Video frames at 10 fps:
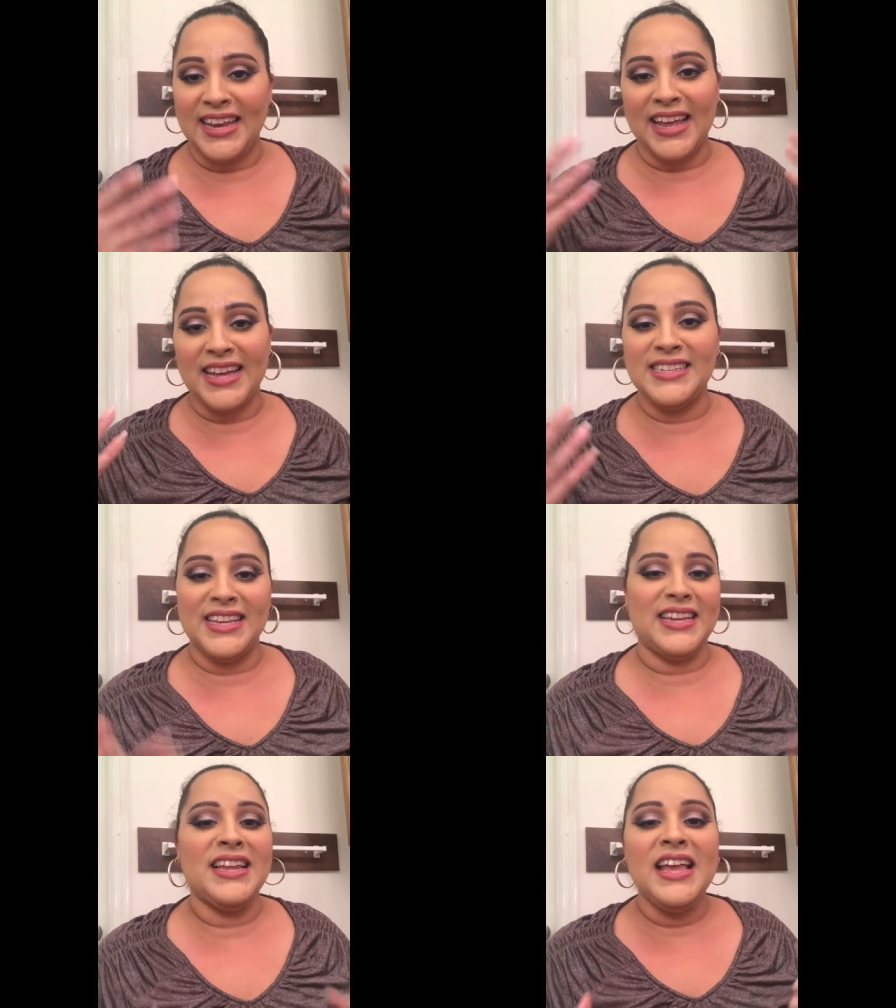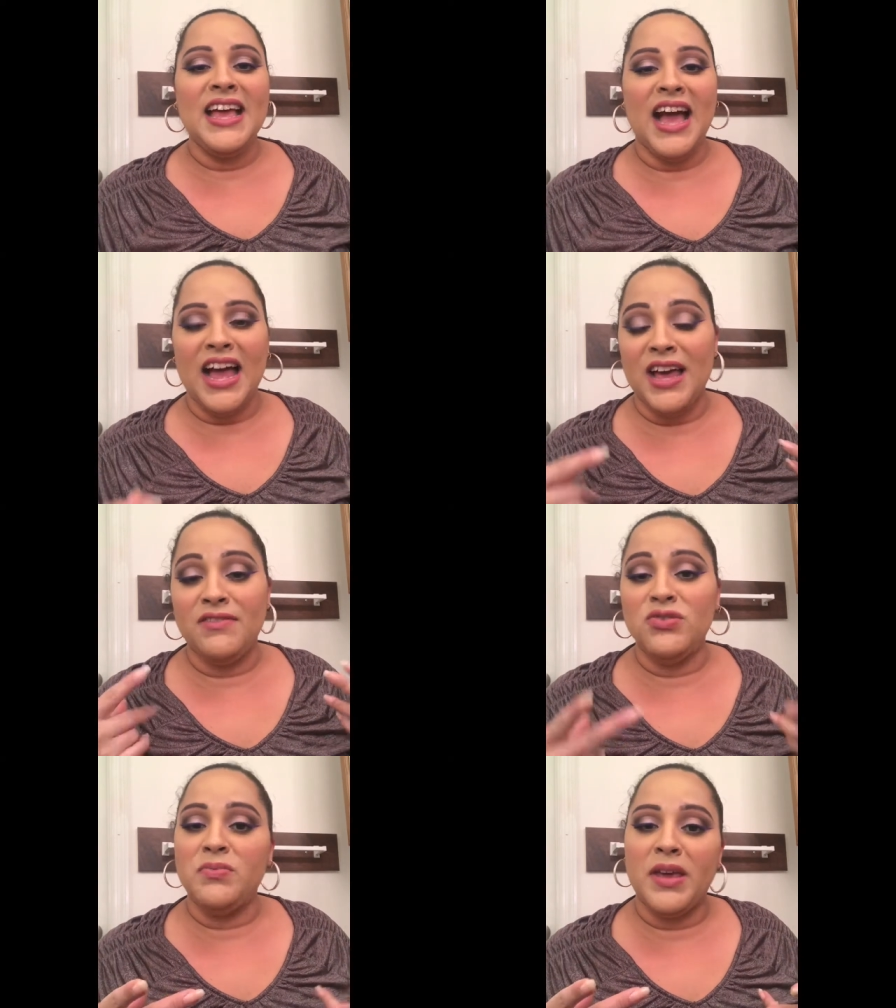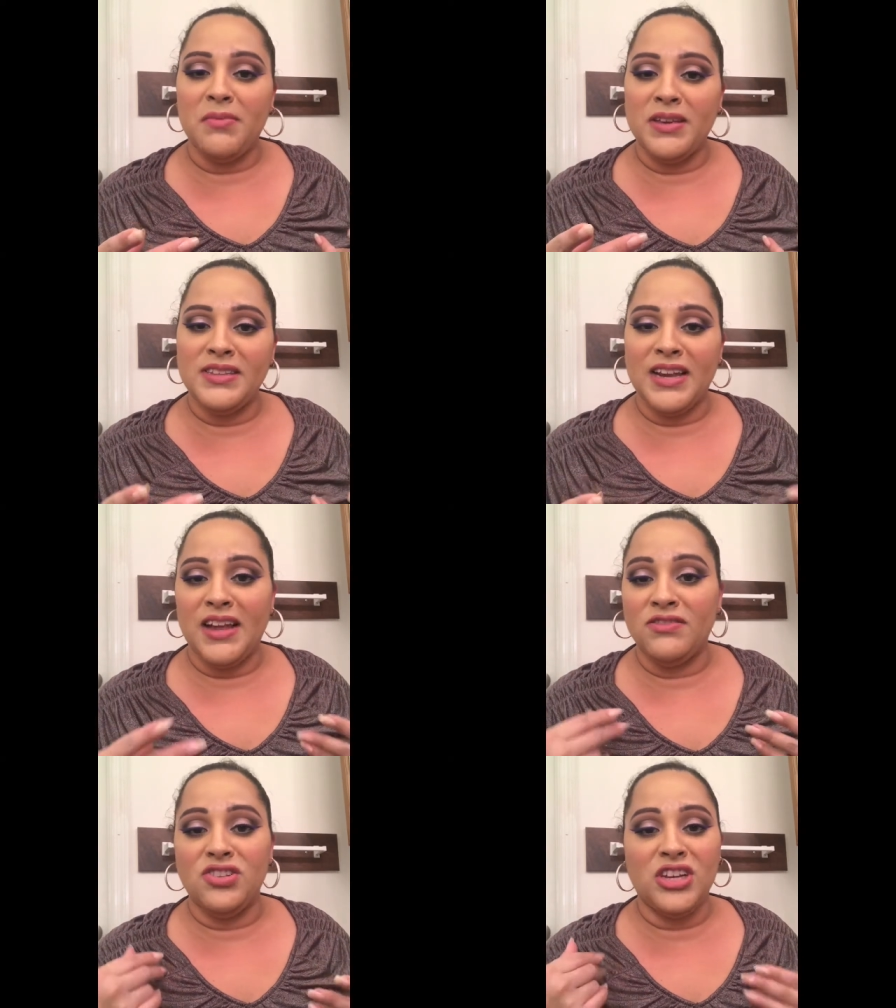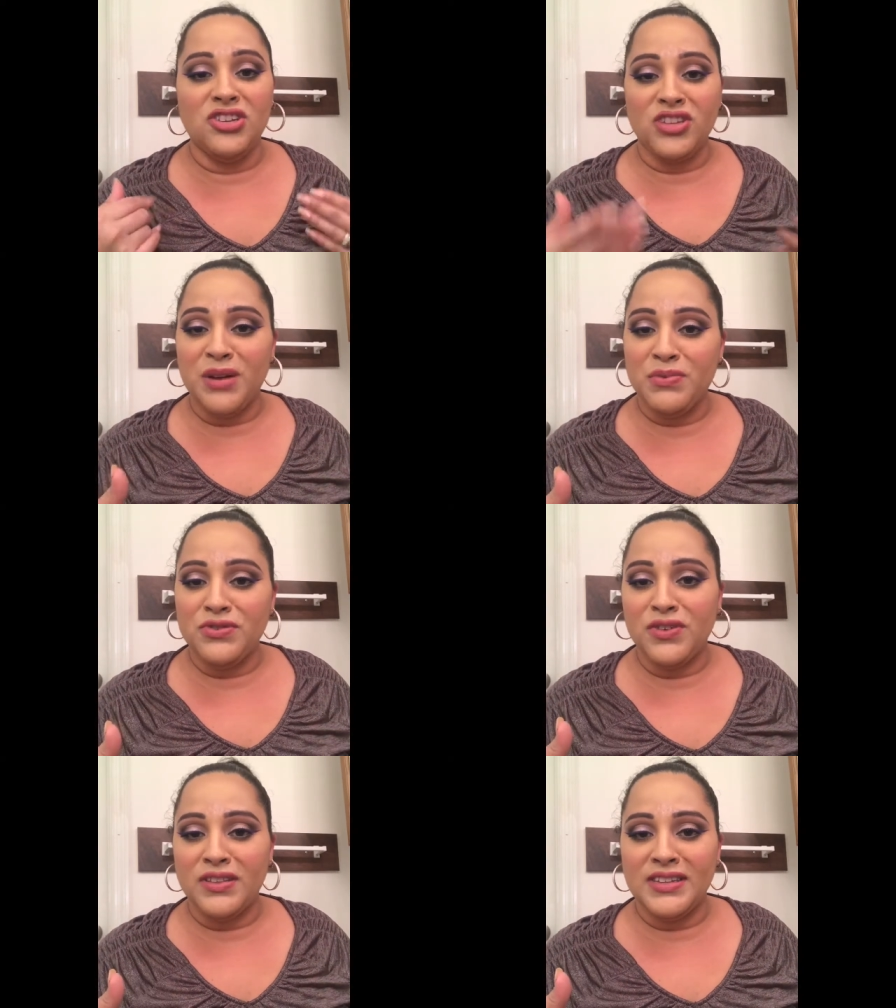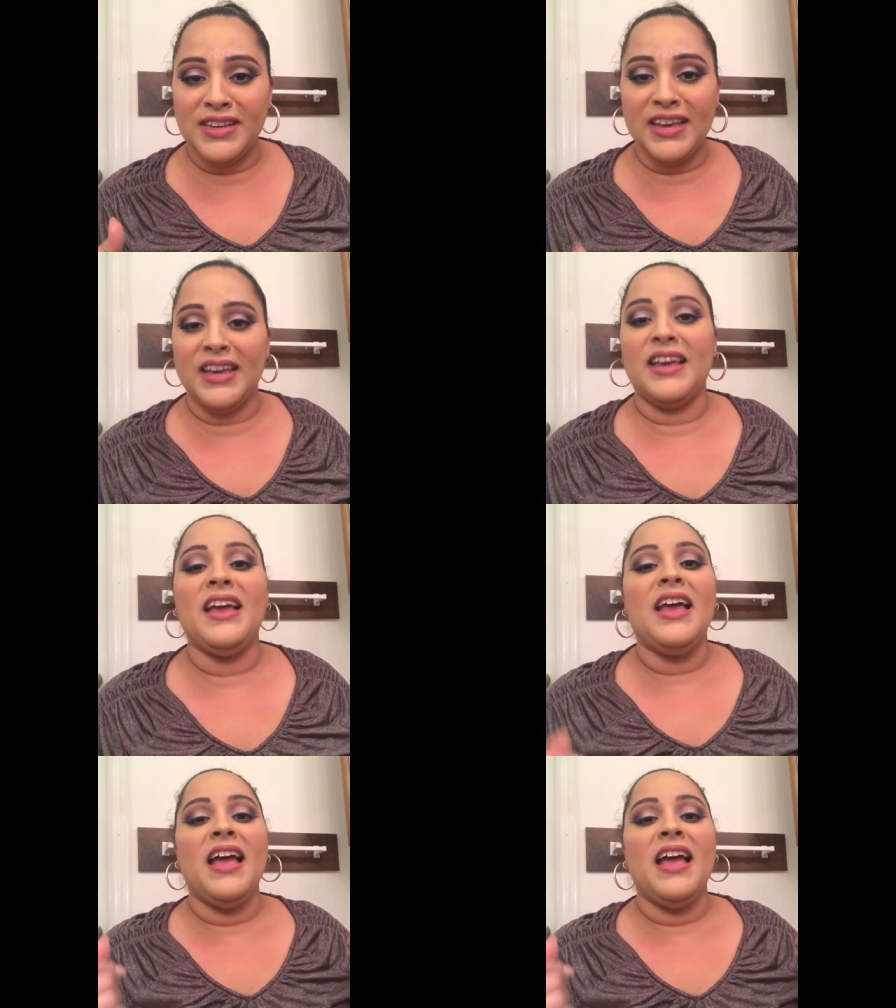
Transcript: Like I said, I have two babies that I have to change diapers throughout the day.